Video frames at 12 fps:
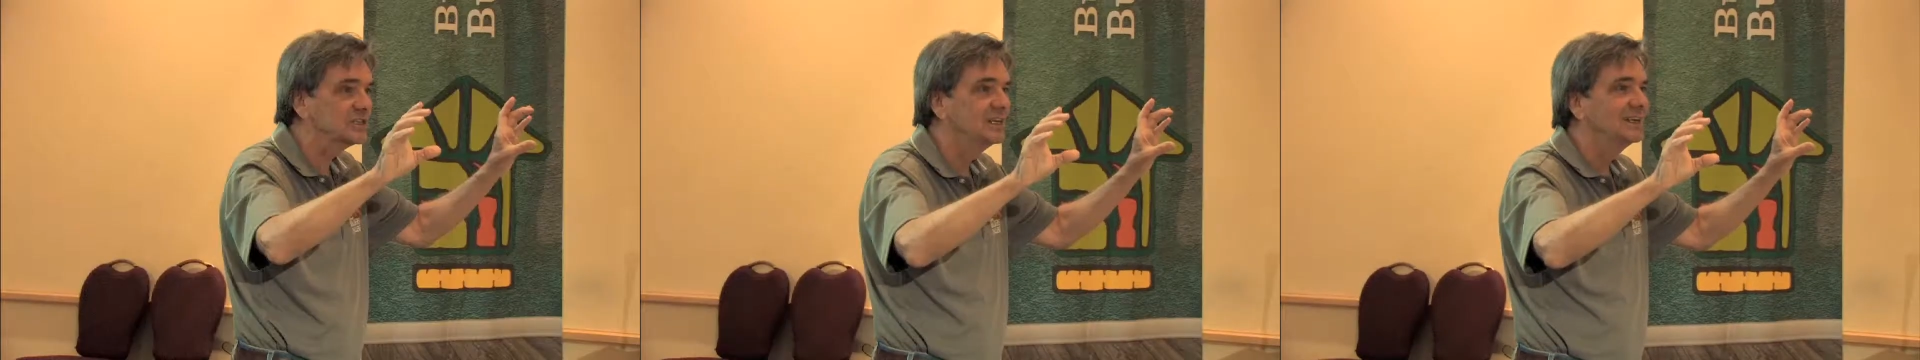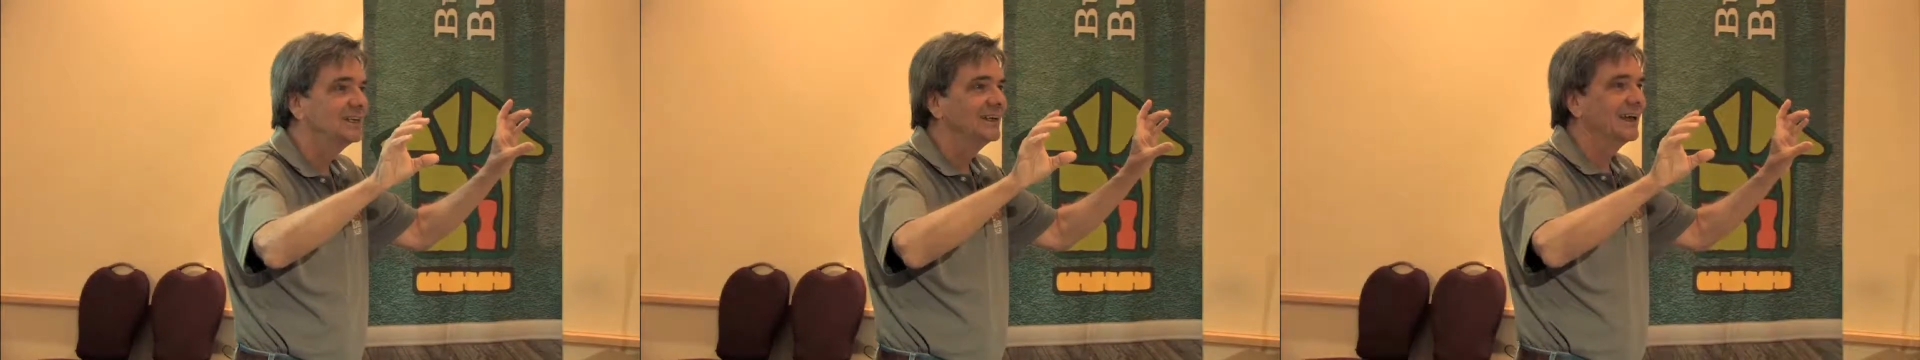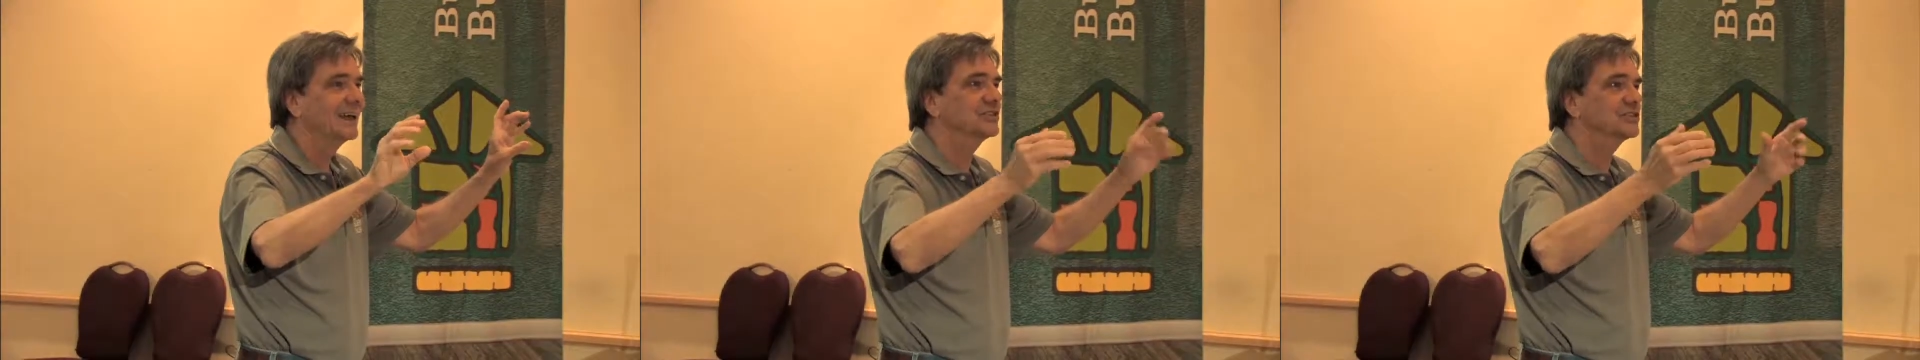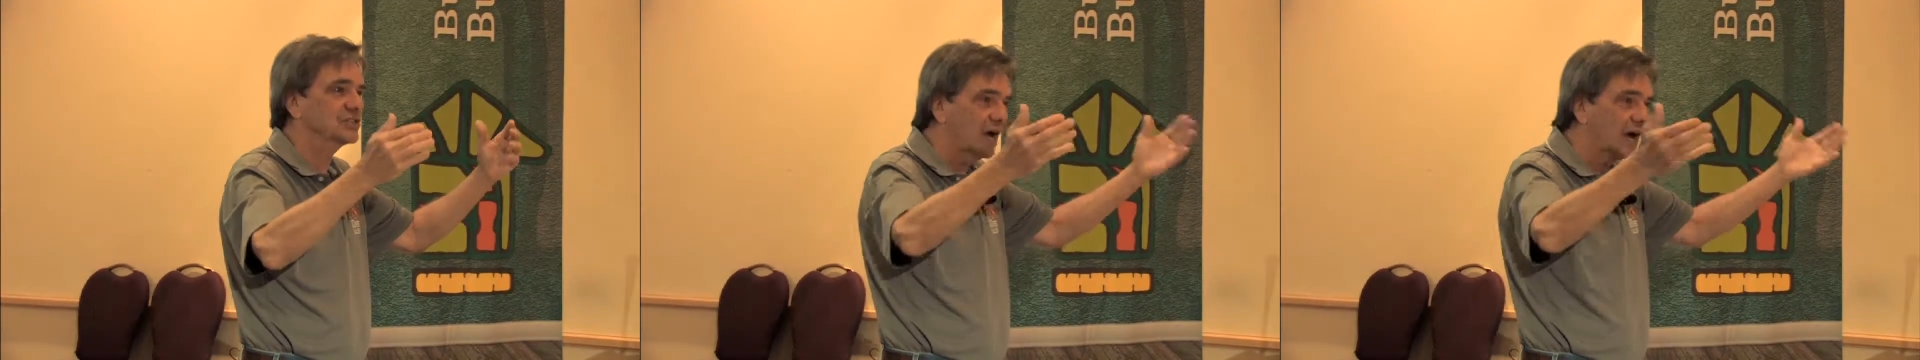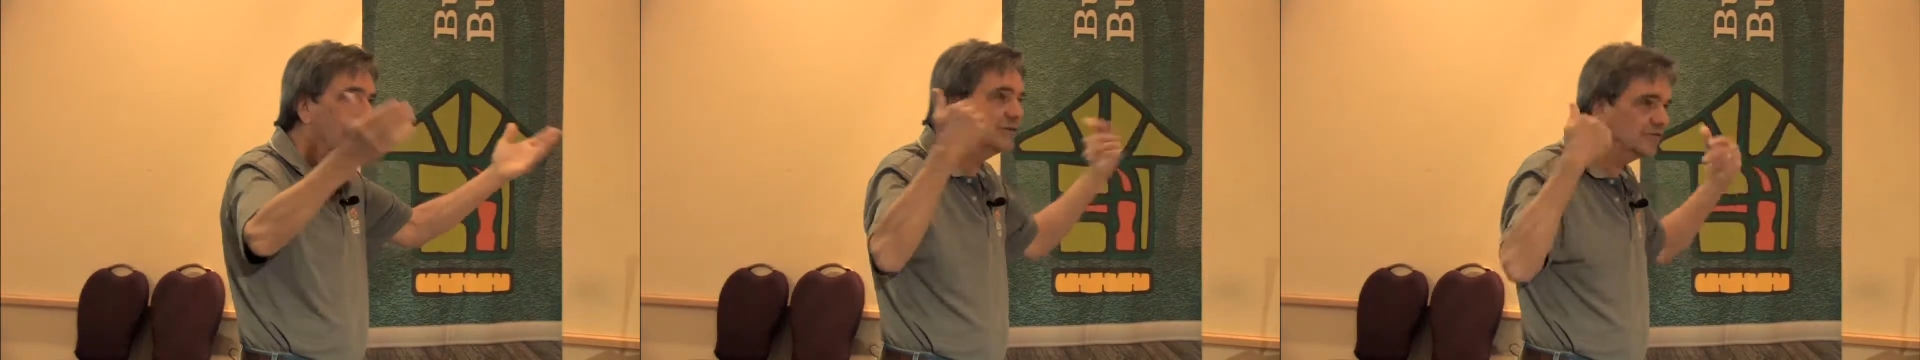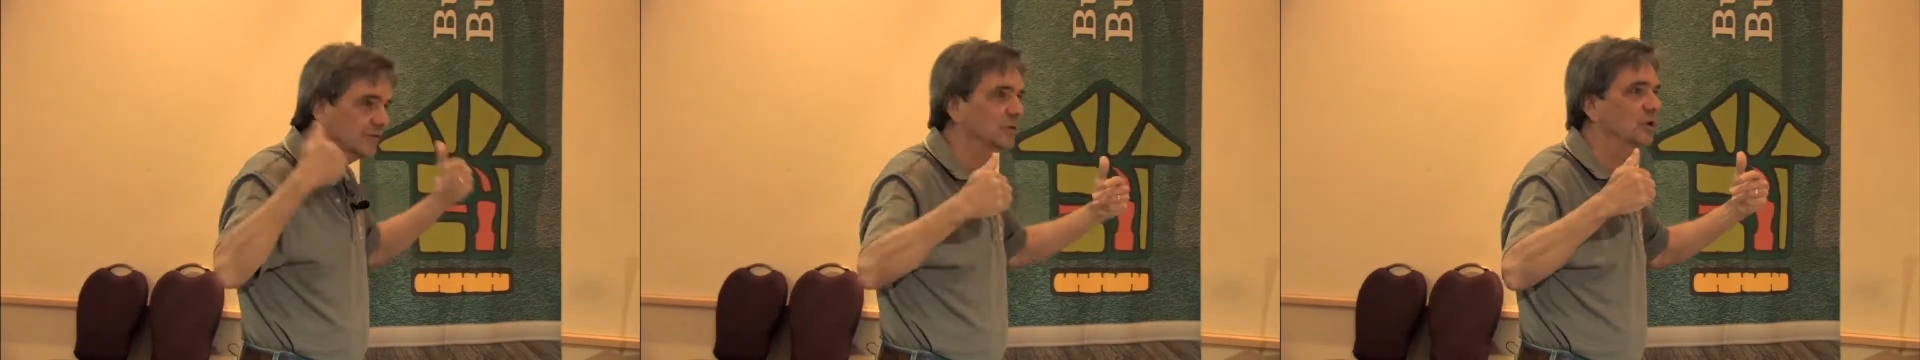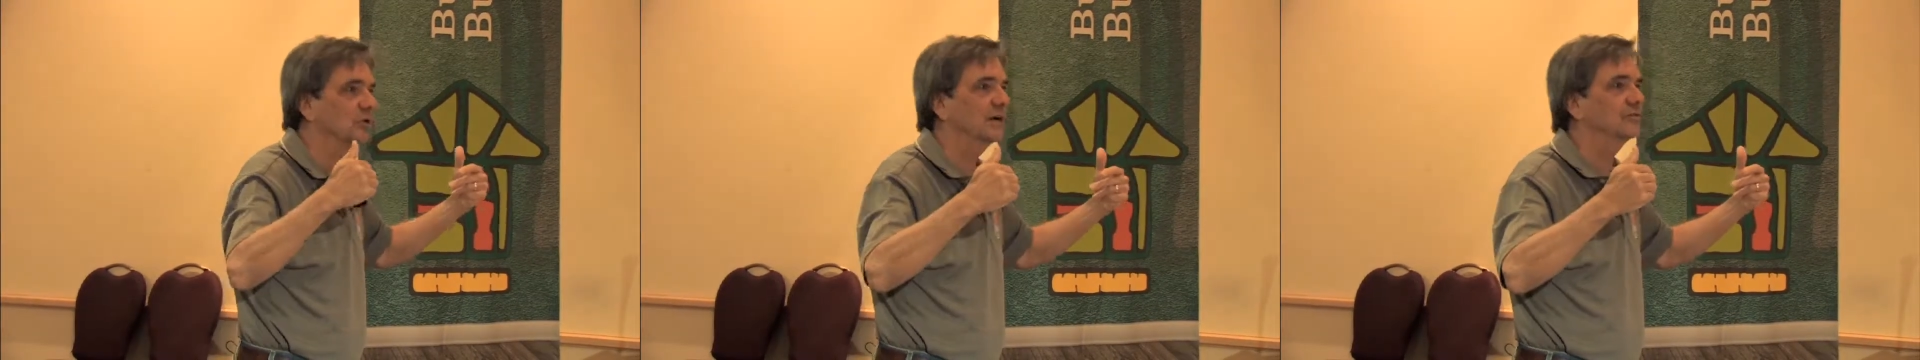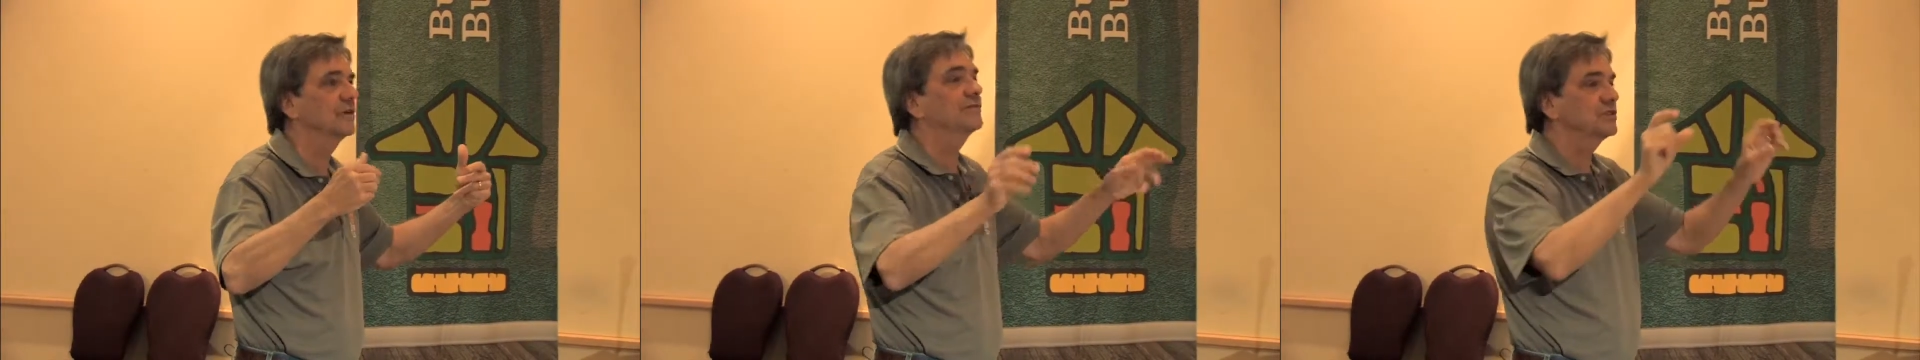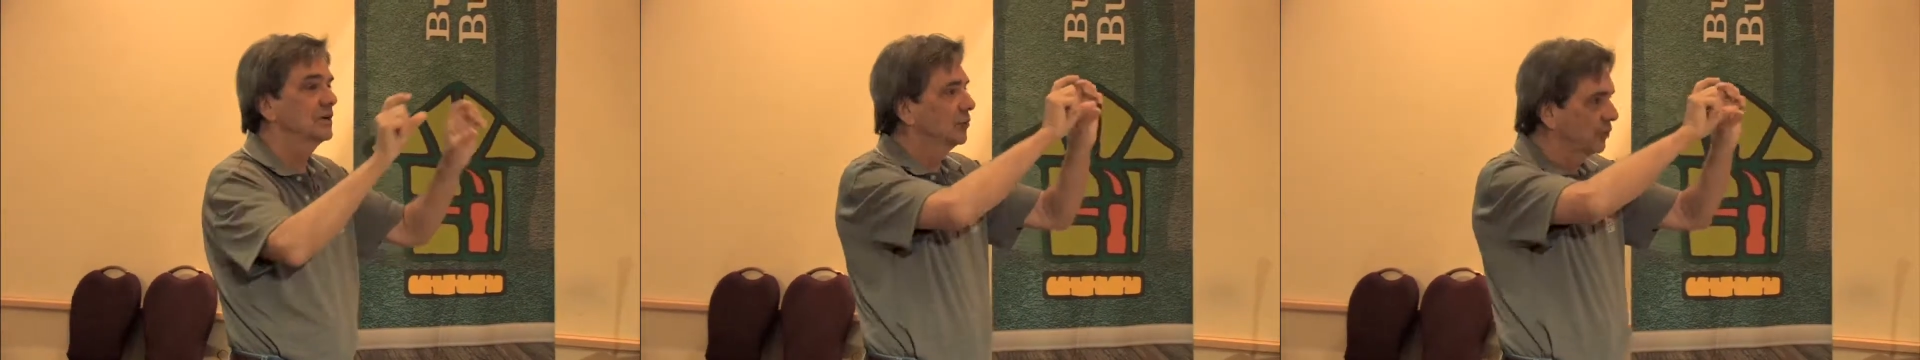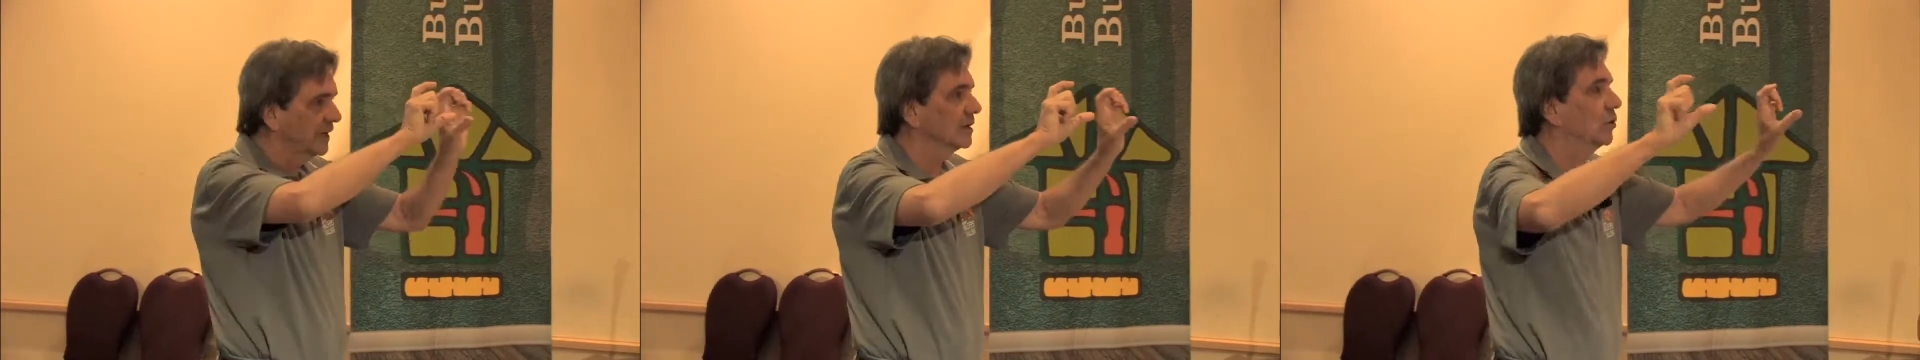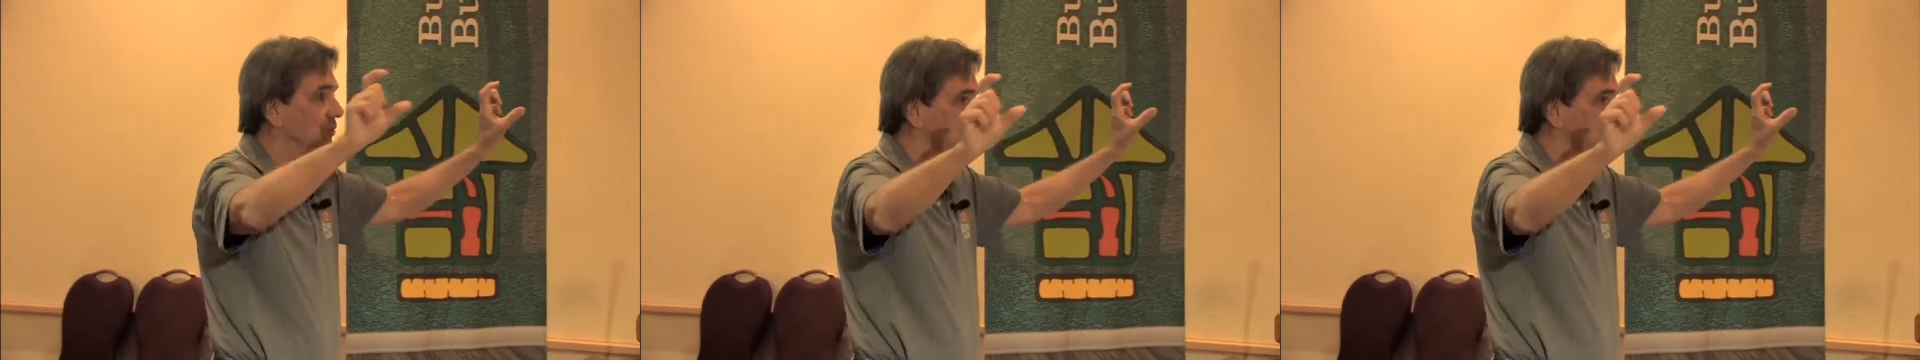But the other one is to improve the